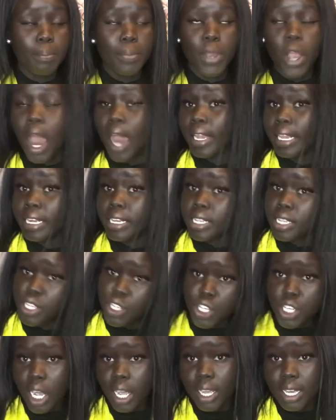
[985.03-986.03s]
God needs to
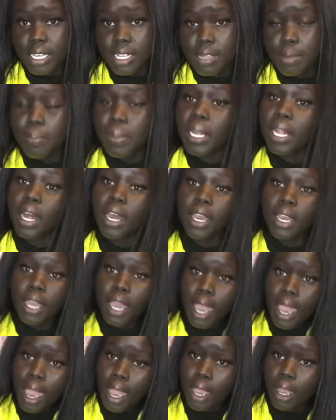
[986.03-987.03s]
check us and be like,
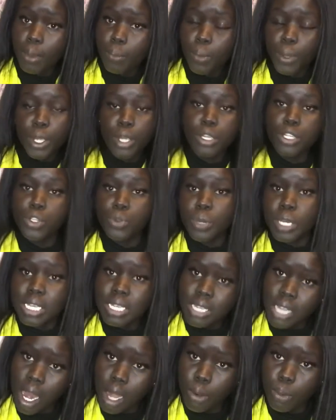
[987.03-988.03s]
hey, what you're doing
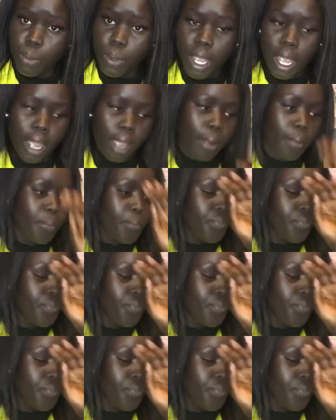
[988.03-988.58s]
is not okay.